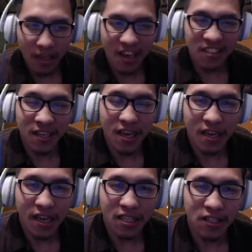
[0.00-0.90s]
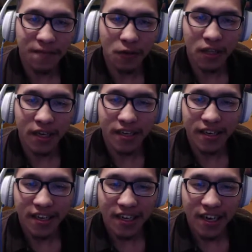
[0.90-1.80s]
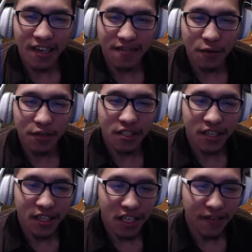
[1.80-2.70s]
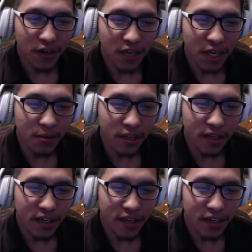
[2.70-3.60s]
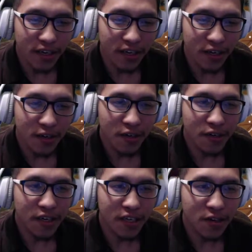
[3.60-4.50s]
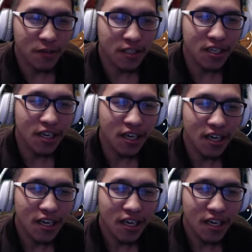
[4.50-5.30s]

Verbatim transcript: as uh, as a full hit. And of course, if you're on an emulator, you know you can always uh,